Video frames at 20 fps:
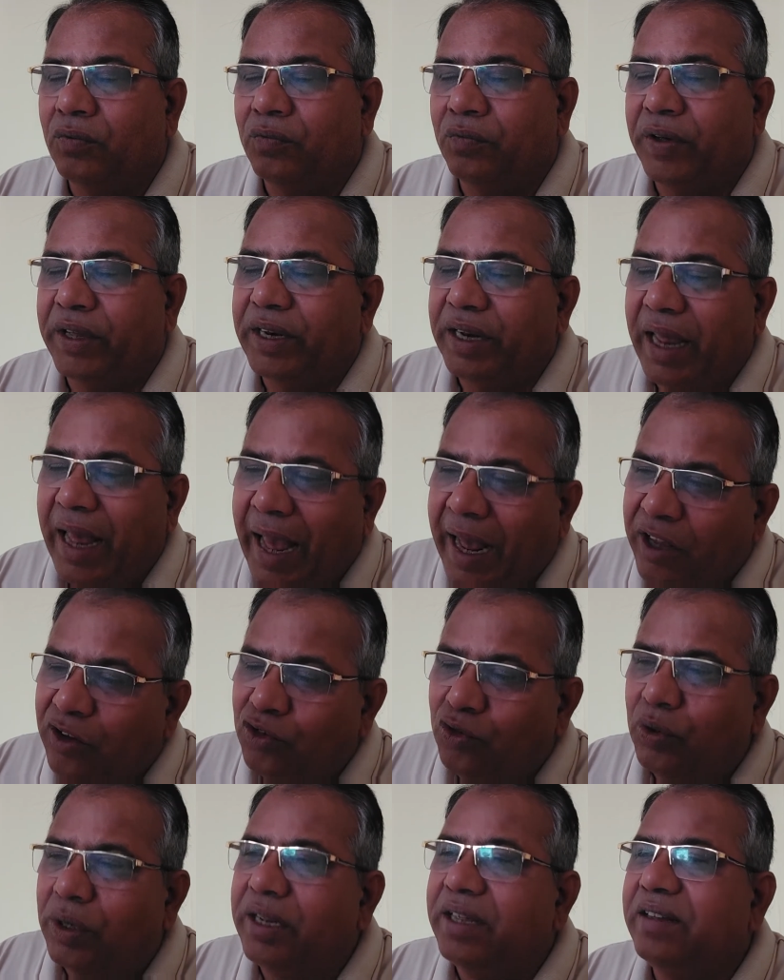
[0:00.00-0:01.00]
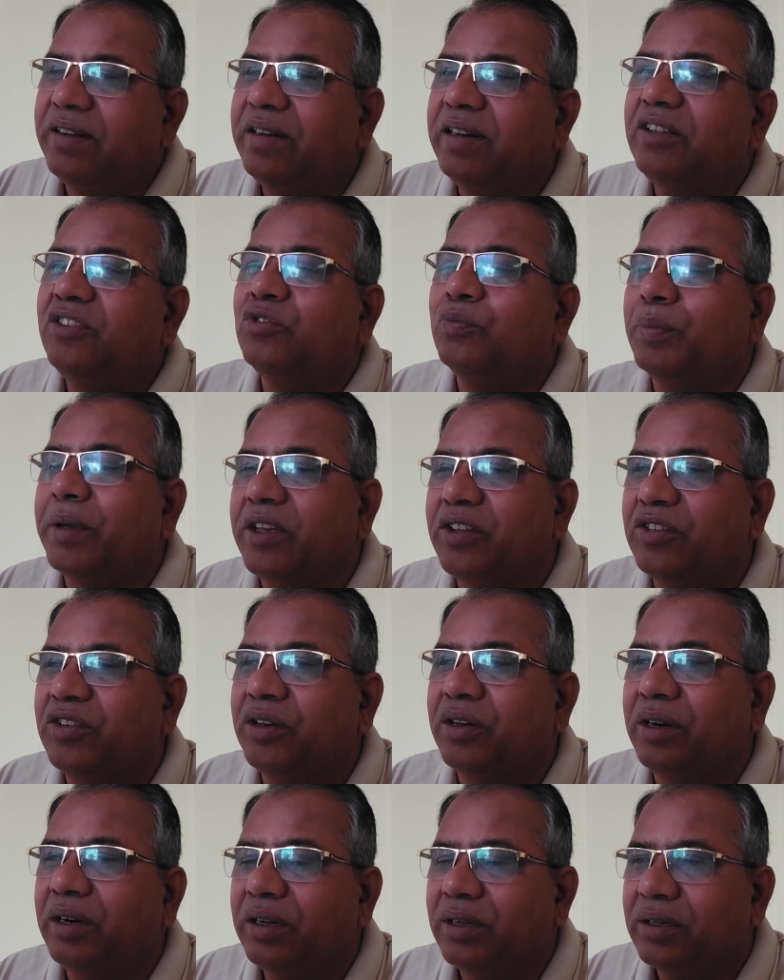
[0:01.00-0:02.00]
When actually it is
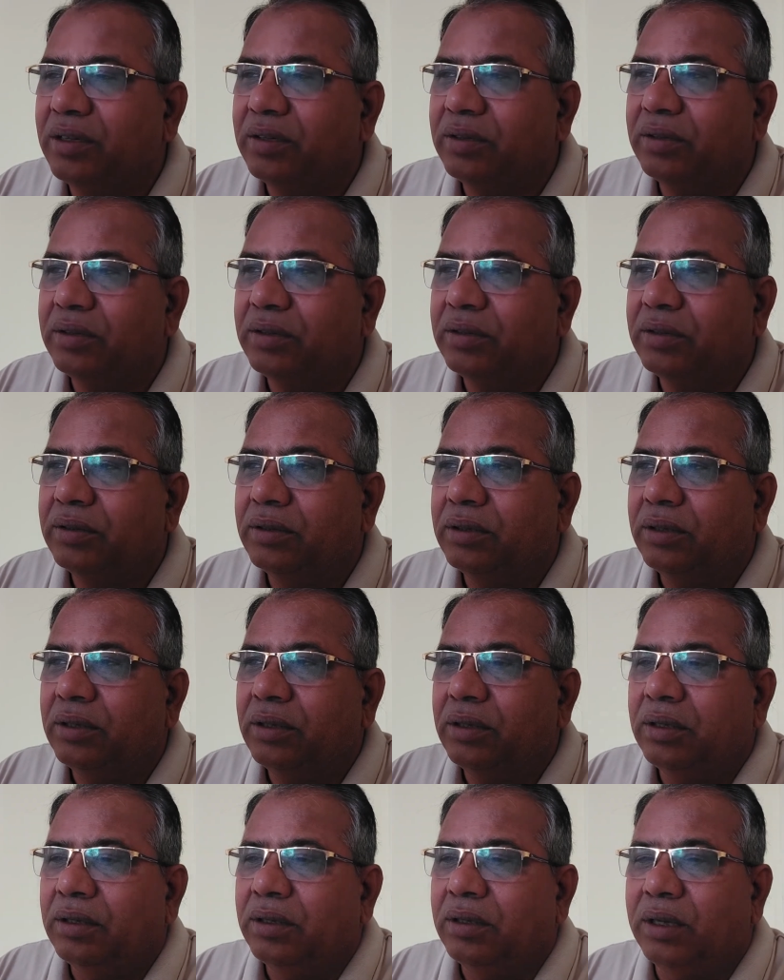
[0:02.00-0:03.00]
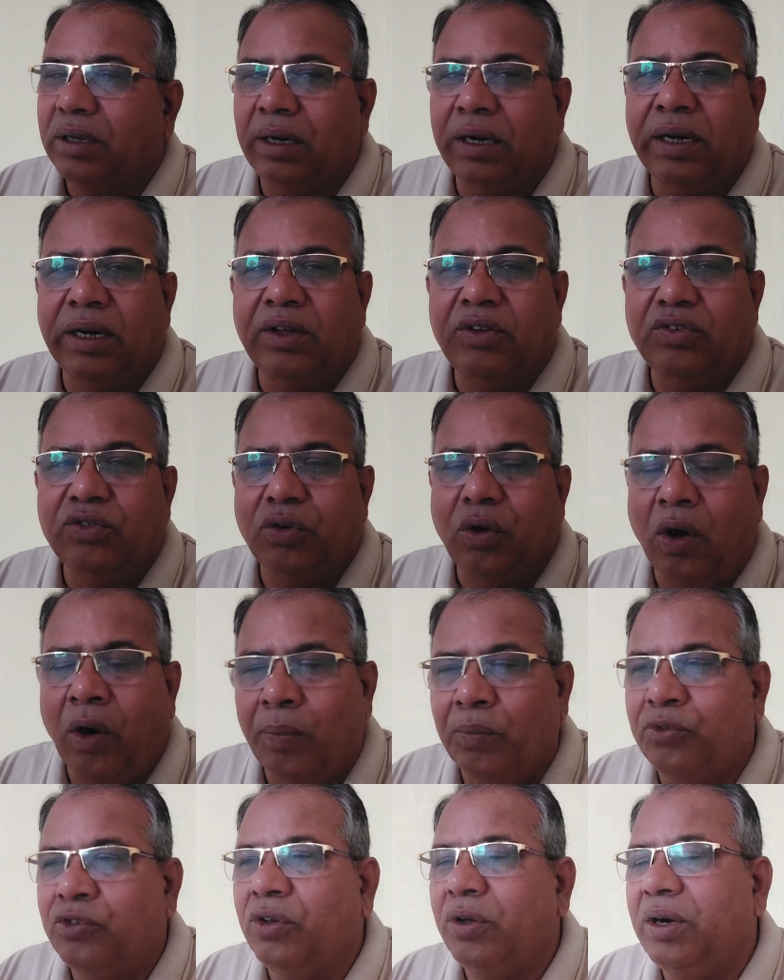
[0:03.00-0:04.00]
measured, it is
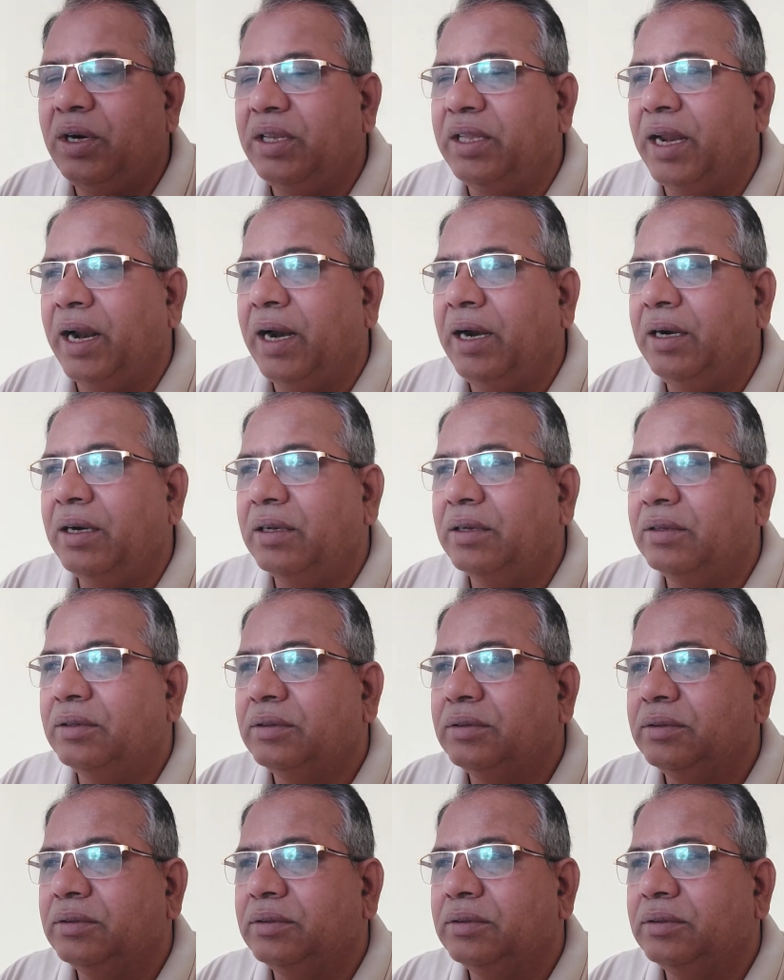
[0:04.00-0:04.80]
observed that